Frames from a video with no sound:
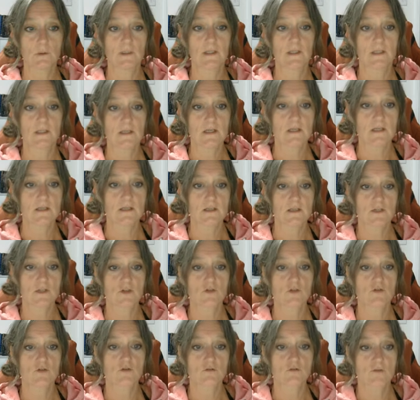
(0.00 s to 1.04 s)
in his
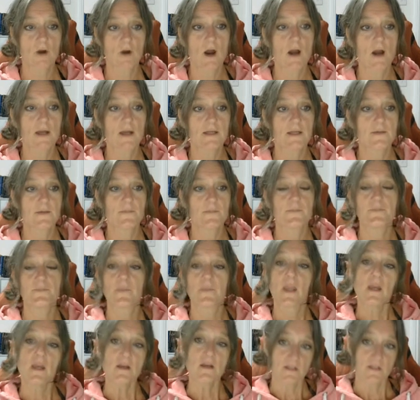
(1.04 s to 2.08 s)
stride.
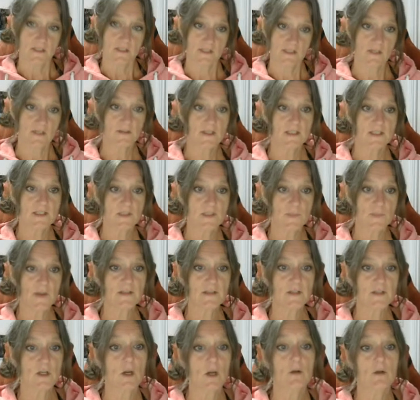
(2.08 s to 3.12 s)
So the
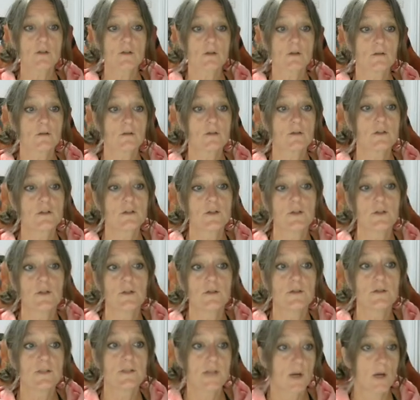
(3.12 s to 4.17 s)
inspector goes on
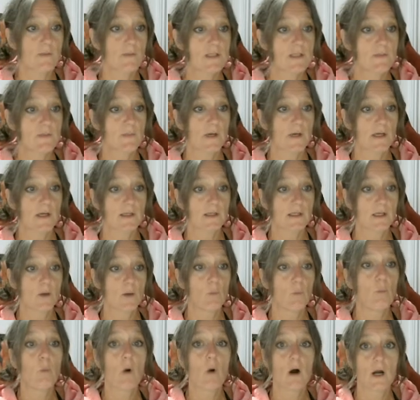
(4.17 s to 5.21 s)
to tell Mr.
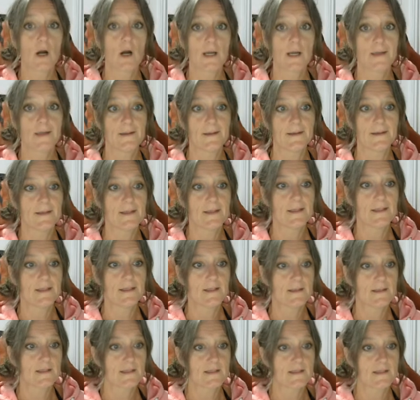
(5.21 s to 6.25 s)
Birling why he
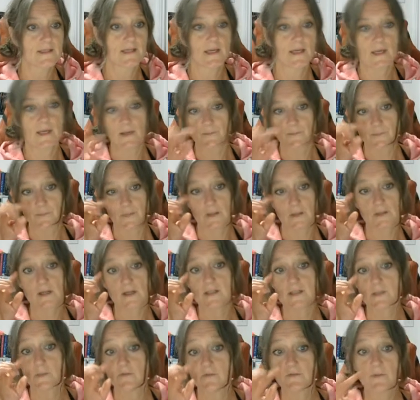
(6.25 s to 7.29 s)
is here. I'd
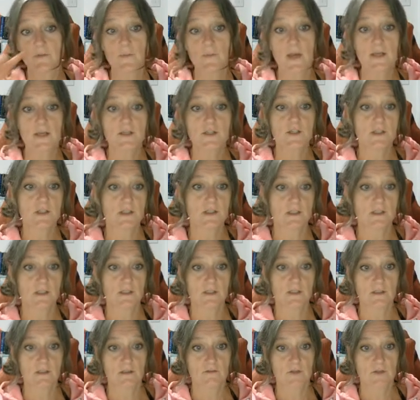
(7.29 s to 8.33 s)
like some
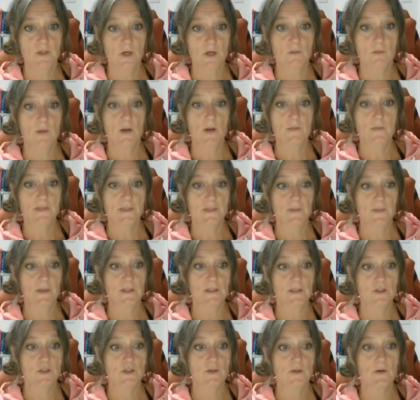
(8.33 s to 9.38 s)
information, if you don't mind, Mr.
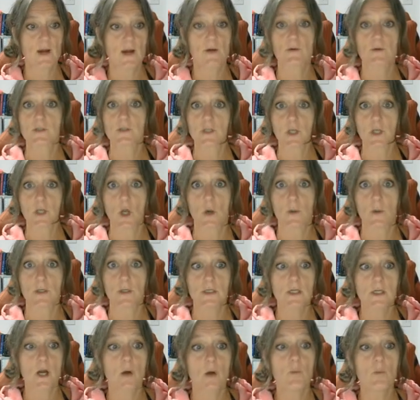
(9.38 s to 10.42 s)
Birling. 2 hours ago, a
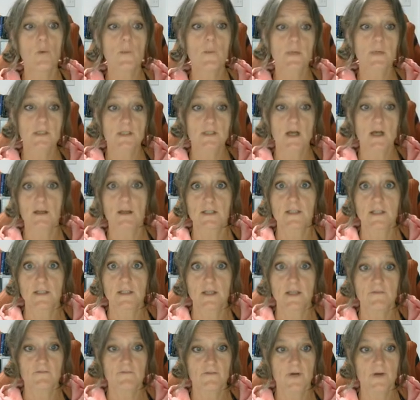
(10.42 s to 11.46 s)
young woman died in
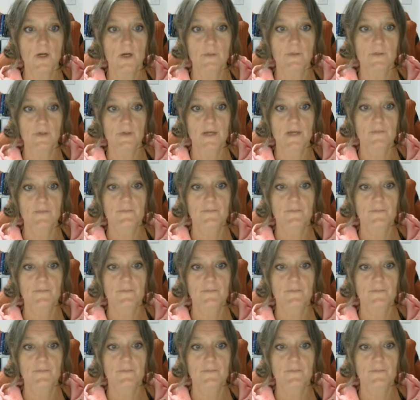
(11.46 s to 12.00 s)
the infirmary.